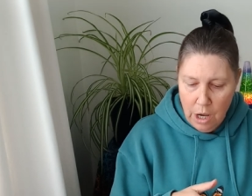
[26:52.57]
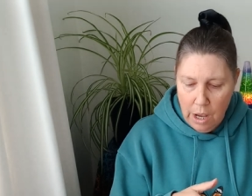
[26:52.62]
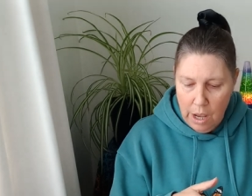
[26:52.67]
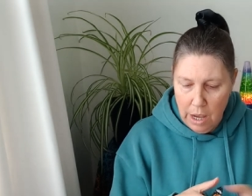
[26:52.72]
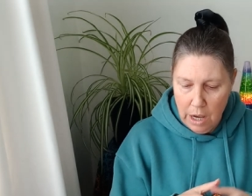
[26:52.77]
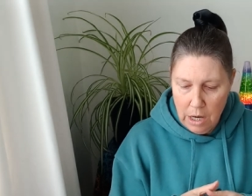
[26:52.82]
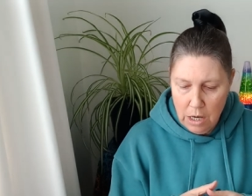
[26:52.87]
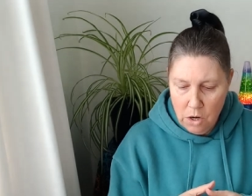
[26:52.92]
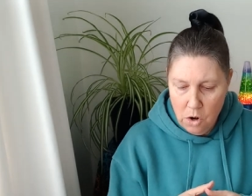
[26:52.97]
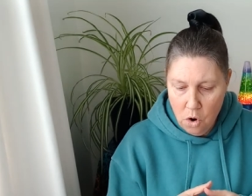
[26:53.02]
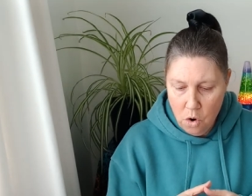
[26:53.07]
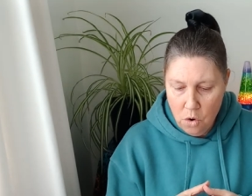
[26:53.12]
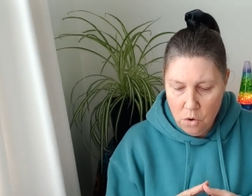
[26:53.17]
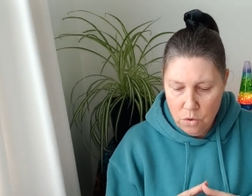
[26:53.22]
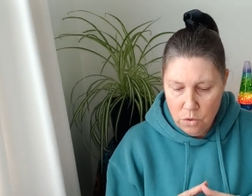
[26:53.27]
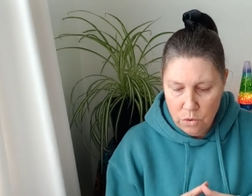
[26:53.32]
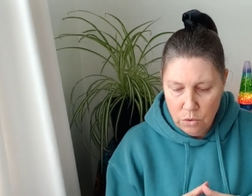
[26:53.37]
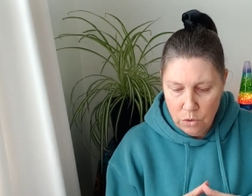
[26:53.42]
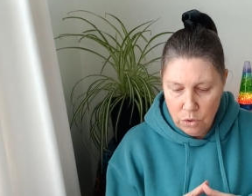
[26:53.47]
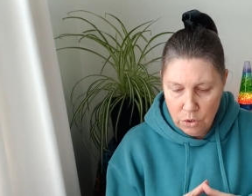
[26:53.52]
He
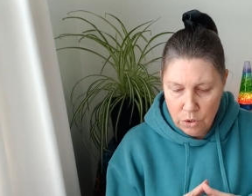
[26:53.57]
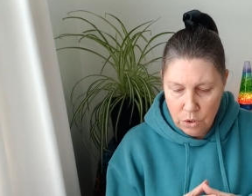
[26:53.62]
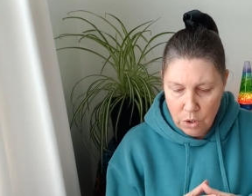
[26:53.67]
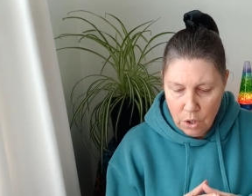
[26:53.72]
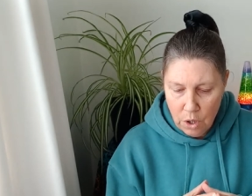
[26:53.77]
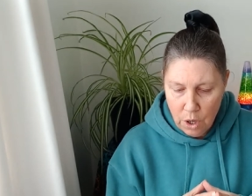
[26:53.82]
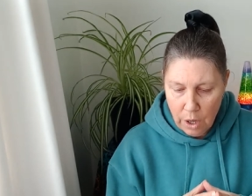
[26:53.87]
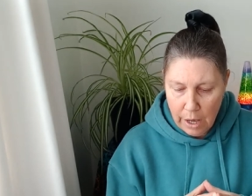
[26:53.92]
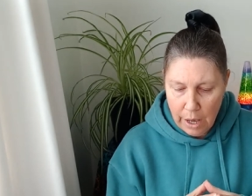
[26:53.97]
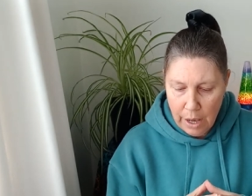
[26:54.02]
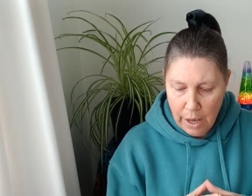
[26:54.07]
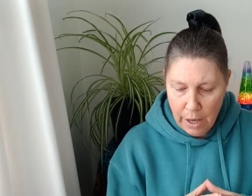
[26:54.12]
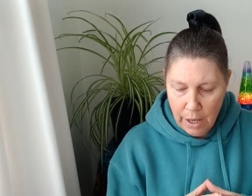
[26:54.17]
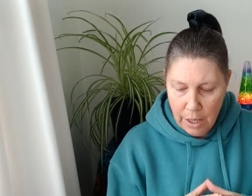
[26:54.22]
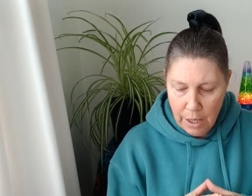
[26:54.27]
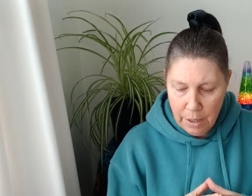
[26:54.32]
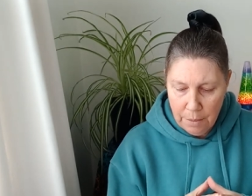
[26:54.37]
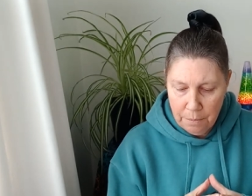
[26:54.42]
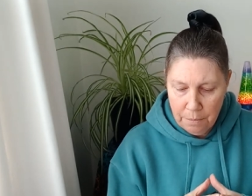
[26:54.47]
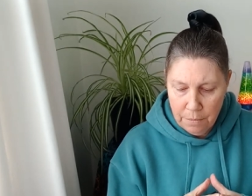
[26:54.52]
knows
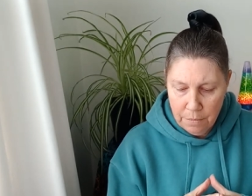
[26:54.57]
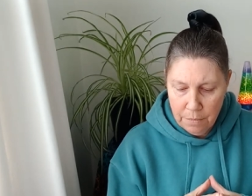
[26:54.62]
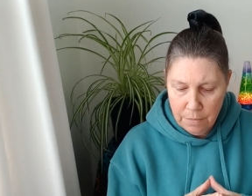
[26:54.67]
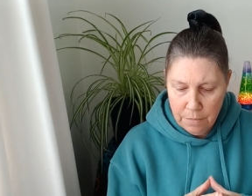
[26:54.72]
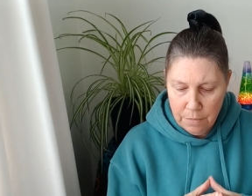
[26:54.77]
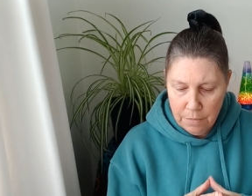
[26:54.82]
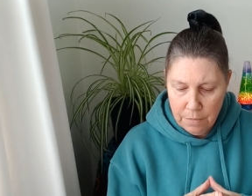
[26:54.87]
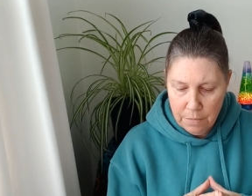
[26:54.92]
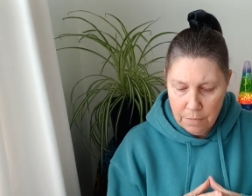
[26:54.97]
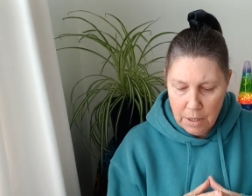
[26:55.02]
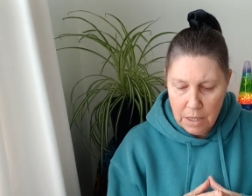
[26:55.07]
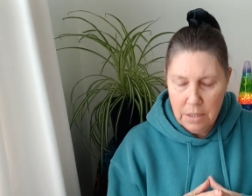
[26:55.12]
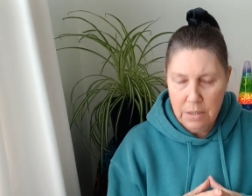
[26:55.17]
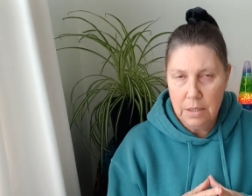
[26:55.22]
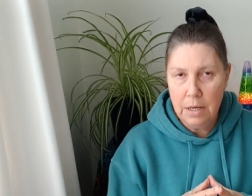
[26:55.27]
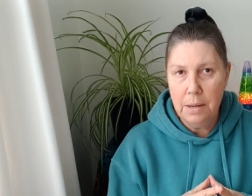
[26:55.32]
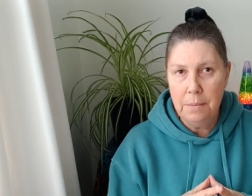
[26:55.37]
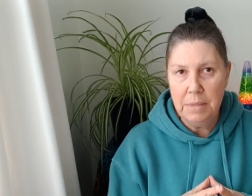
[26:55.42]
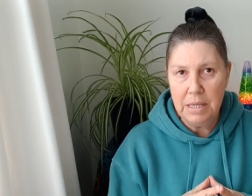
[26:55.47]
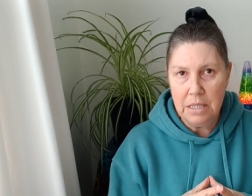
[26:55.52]
um, his
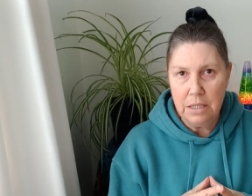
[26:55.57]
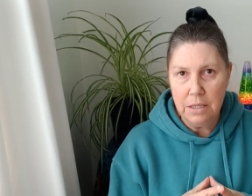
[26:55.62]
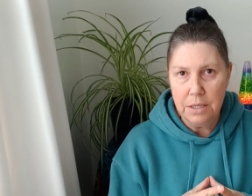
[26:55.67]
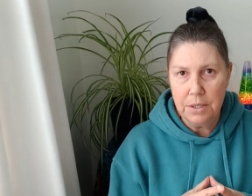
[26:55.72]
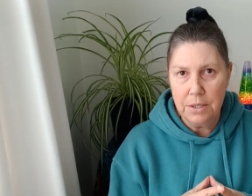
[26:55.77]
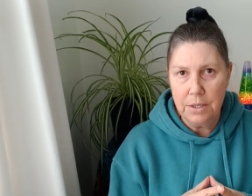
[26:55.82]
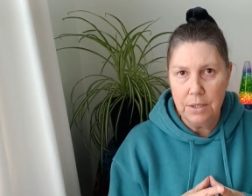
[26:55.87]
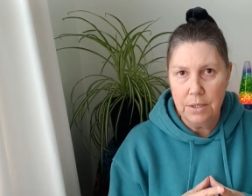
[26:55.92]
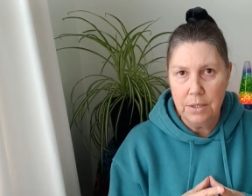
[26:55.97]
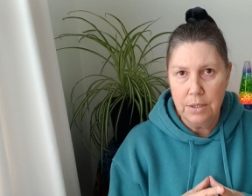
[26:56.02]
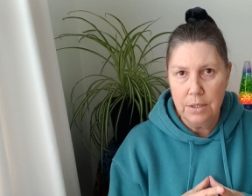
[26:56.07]
limits.